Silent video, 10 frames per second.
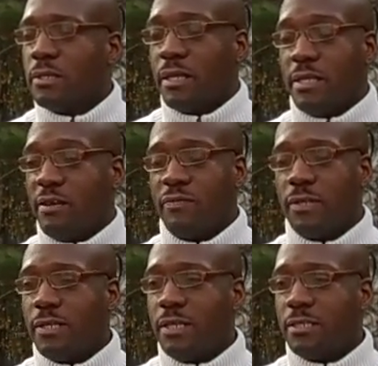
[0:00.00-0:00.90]
There
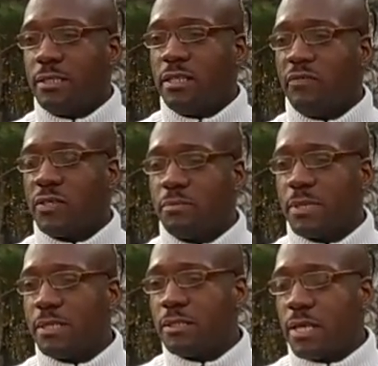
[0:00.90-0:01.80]
definitely is a difference
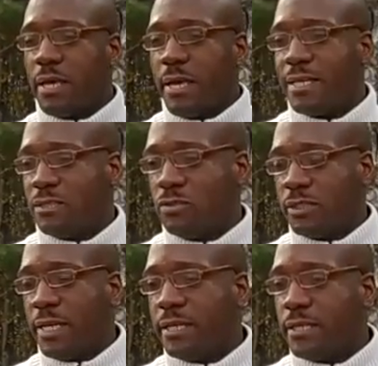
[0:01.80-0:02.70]
because, as you
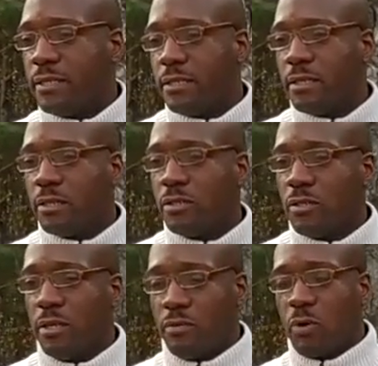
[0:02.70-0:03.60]
stated,
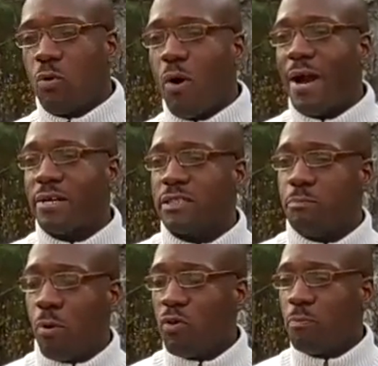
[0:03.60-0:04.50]
it requires
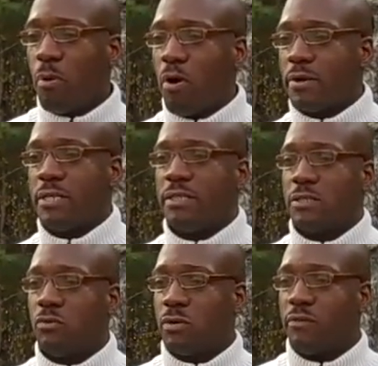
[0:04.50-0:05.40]
both parties
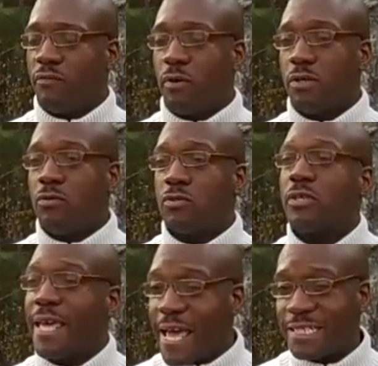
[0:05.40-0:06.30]
in order for you to
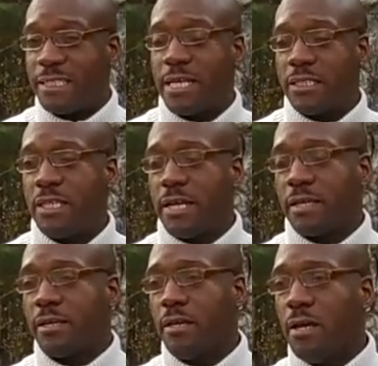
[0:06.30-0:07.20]
cash that check.
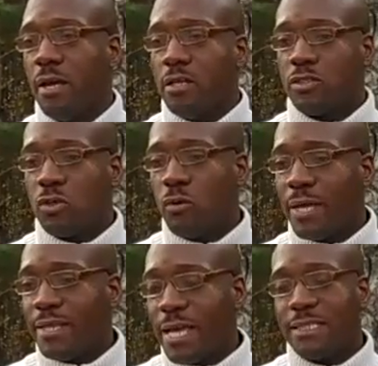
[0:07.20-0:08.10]
So,
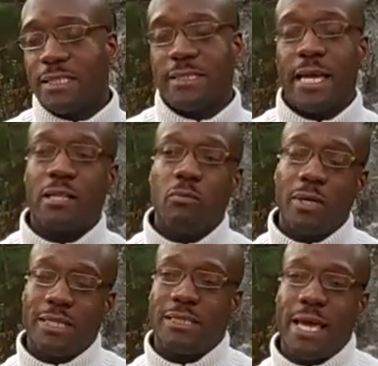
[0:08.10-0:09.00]
and that's exactly
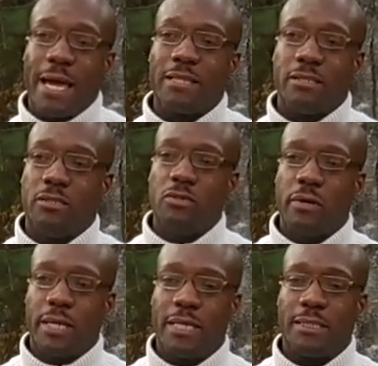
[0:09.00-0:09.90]
what this act is
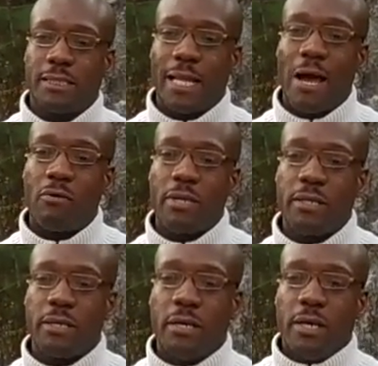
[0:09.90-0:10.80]
doing. It's allowing
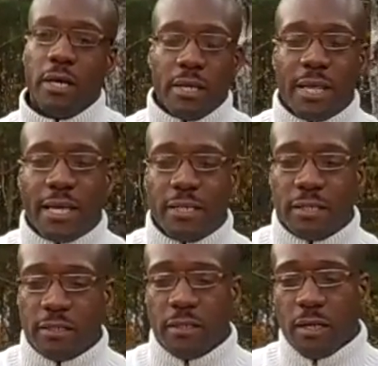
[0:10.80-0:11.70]
that
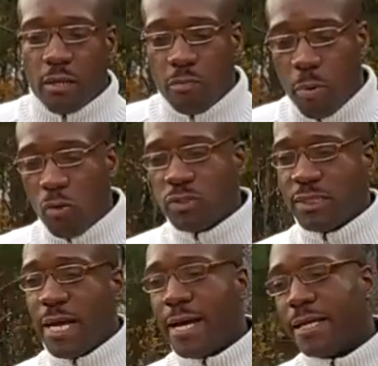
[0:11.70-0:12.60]
both
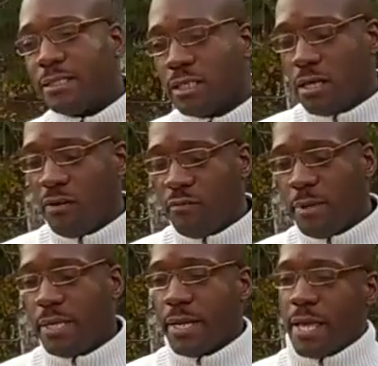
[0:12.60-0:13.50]
sides, the
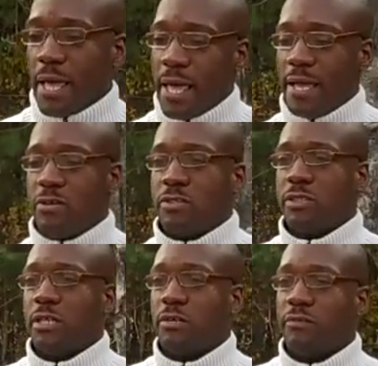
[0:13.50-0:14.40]
government and
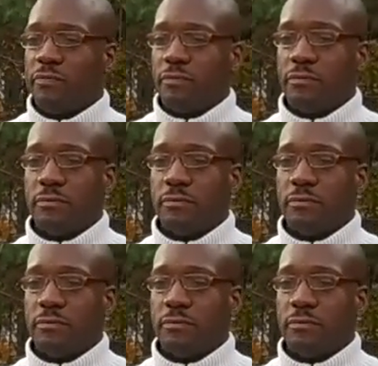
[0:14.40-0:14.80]
yourself,